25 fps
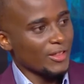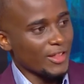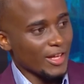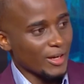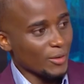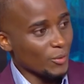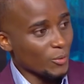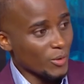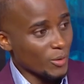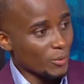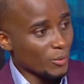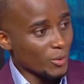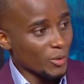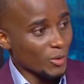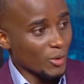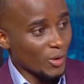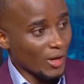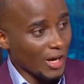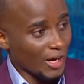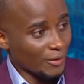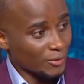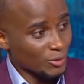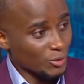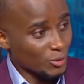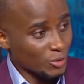Then we will
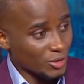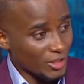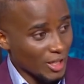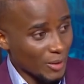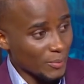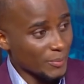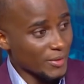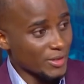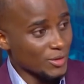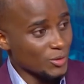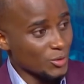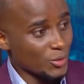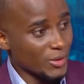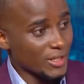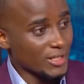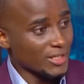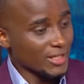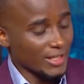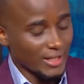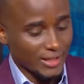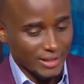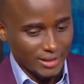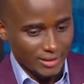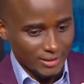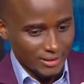have to jump into it
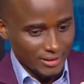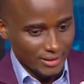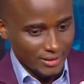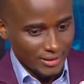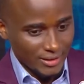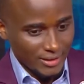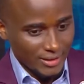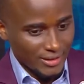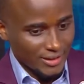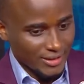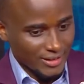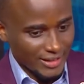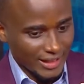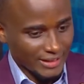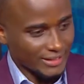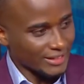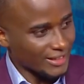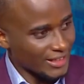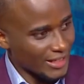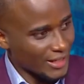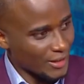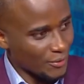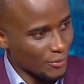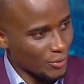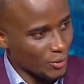and
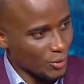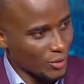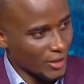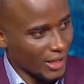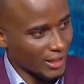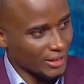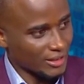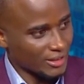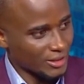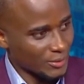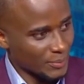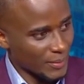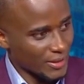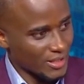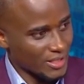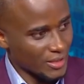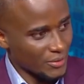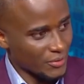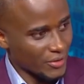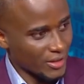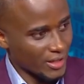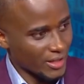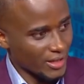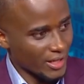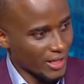just give you that
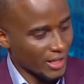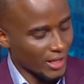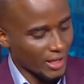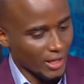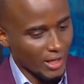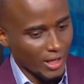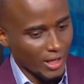specific thing.